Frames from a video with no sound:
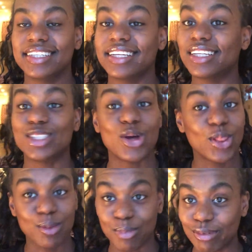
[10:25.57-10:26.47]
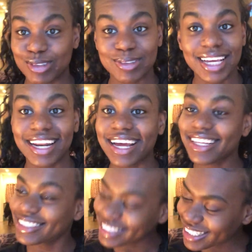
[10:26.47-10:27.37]
is all about
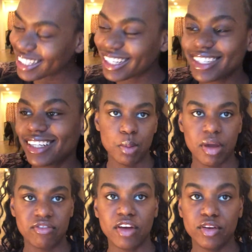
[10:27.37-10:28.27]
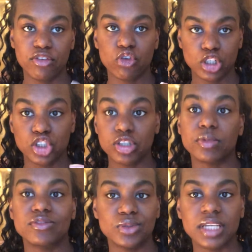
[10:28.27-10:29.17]
2K19. My very first trip
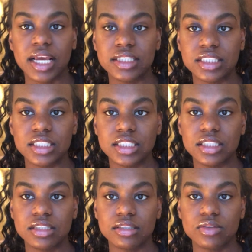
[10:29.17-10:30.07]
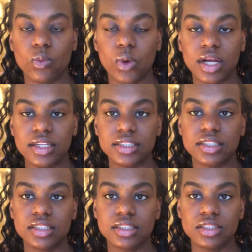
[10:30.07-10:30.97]
of 2K18
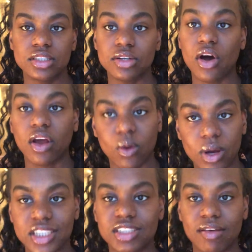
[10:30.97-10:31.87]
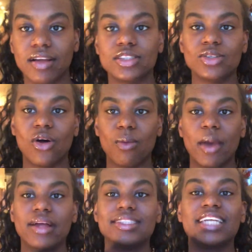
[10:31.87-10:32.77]
was to Ottawa. Shout out to all
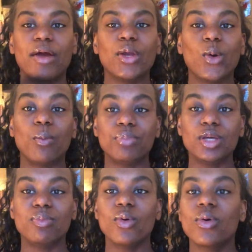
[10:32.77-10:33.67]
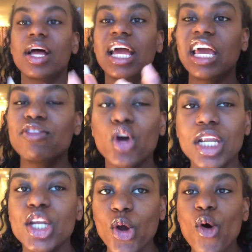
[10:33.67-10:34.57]
my Ontario people. If y'all
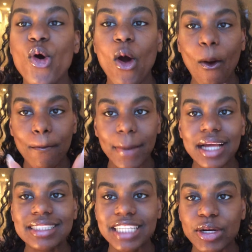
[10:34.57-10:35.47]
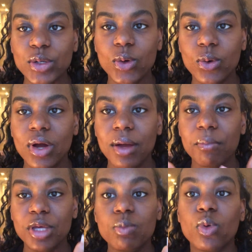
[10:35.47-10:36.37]
didn't know, my Ontario
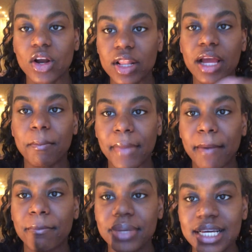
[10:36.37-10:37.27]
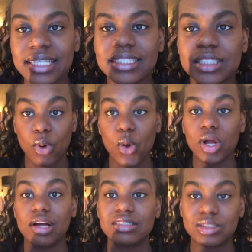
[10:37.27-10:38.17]
people are like my biggest
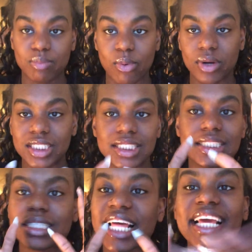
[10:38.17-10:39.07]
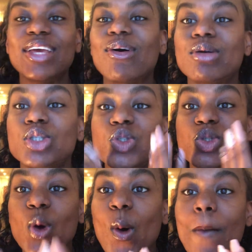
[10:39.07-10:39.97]
bulk of supporters. Thank y'all
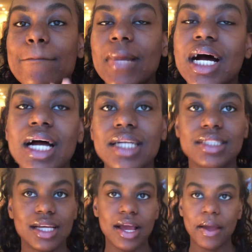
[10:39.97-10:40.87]
so much.